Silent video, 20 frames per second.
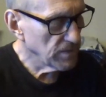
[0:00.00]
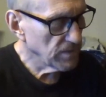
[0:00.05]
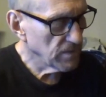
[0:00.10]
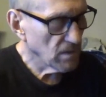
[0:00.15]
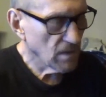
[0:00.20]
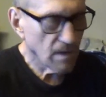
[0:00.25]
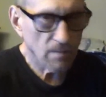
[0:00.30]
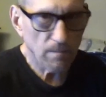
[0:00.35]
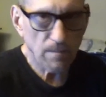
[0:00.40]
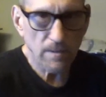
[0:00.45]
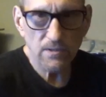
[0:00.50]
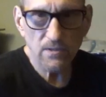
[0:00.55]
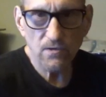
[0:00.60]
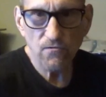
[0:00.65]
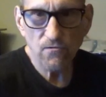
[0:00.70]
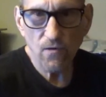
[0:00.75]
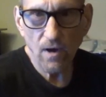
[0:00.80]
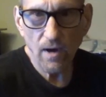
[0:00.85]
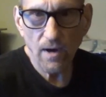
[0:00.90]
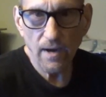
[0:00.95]
the Augmented
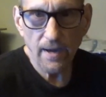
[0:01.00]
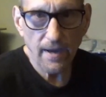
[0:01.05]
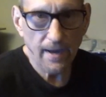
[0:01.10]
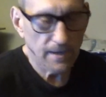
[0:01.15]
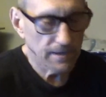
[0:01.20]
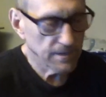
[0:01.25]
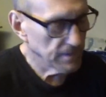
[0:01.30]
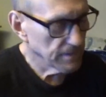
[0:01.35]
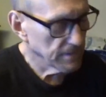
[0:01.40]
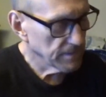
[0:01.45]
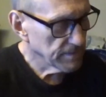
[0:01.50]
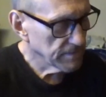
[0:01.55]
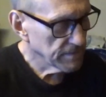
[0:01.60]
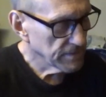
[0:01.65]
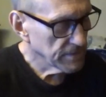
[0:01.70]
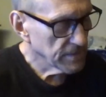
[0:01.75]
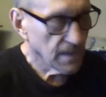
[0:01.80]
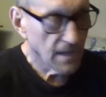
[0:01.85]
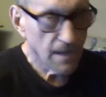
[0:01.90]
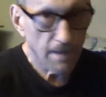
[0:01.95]
Triad,
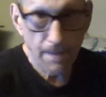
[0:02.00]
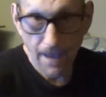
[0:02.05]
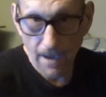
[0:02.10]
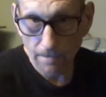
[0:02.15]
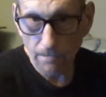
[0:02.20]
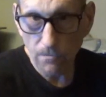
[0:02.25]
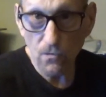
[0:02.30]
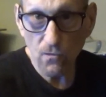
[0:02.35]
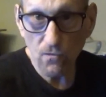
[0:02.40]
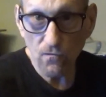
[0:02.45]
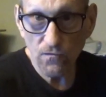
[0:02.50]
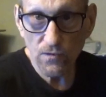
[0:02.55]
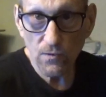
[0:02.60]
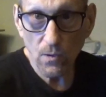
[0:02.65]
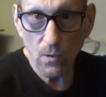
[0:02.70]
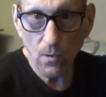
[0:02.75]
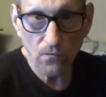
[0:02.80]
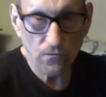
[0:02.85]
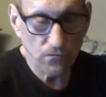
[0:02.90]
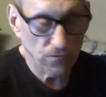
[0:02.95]
and that moves in
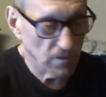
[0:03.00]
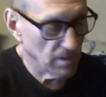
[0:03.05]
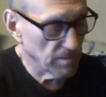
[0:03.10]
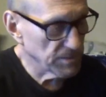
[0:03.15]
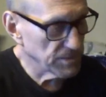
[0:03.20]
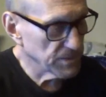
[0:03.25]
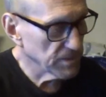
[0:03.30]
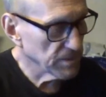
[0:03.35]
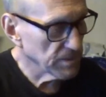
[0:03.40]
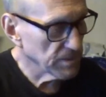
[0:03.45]
whole steps.